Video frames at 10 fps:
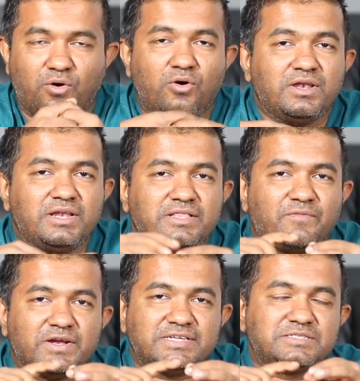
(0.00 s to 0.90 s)
only
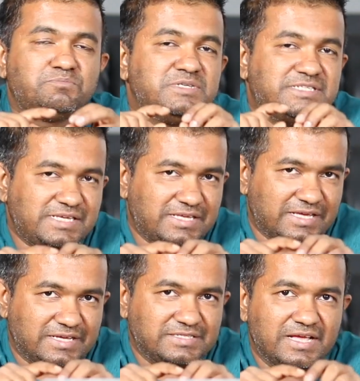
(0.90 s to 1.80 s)
what is missing
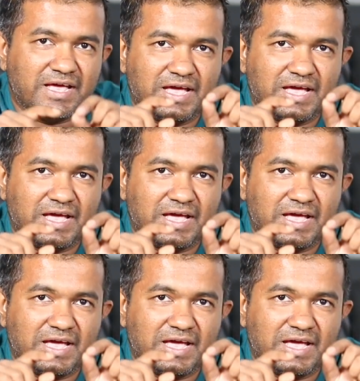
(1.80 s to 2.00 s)
is